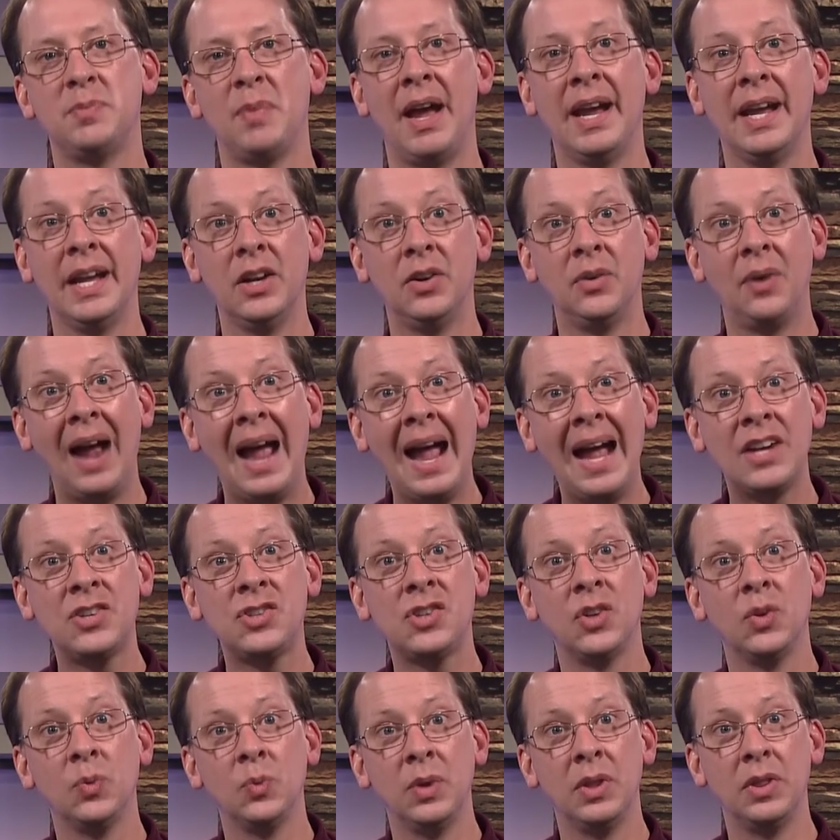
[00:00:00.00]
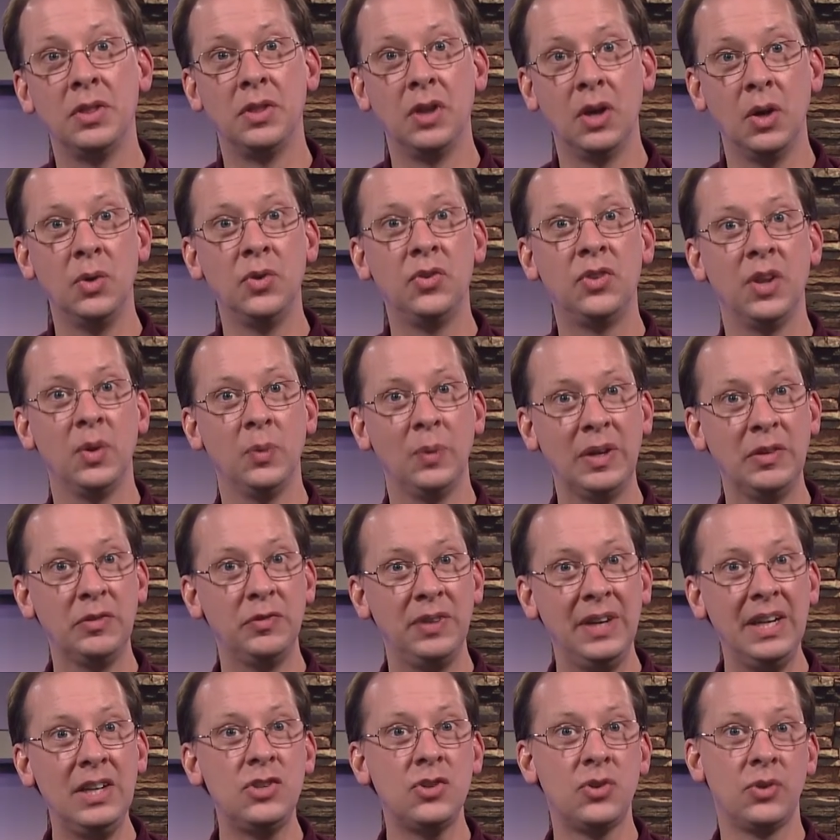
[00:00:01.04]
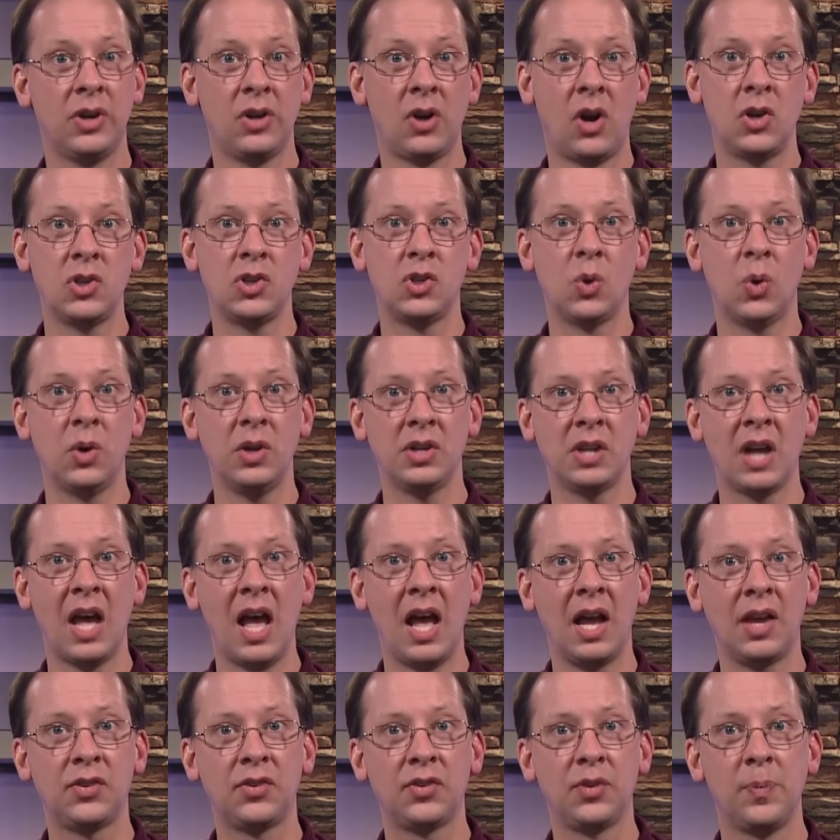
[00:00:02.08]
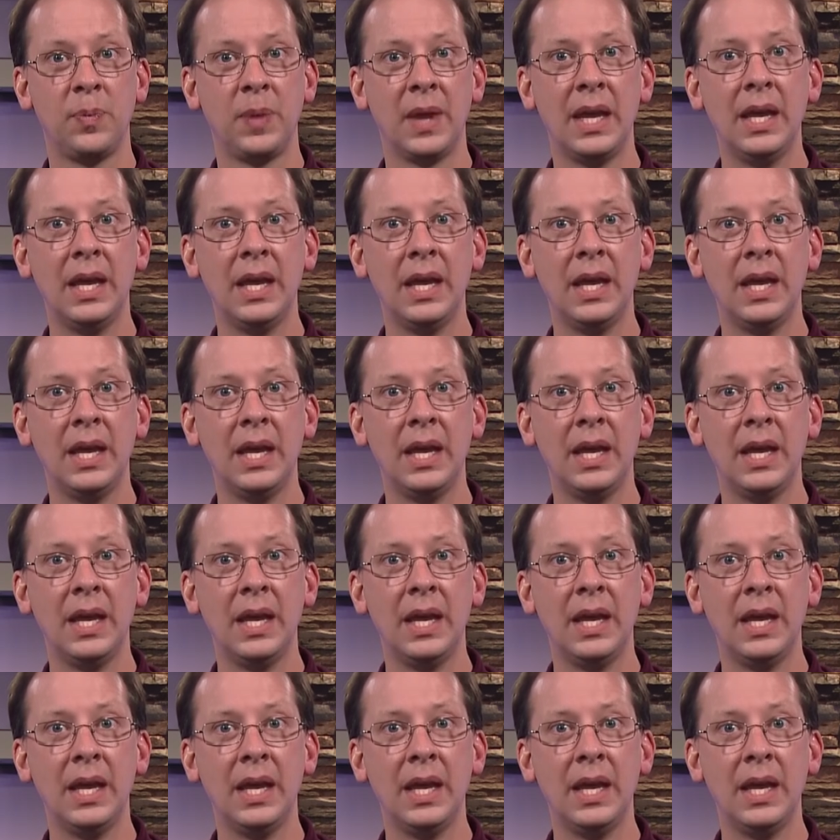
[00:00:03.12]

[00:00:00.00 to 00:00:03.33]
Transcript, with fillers: my interaction with those that we feature in our short docs.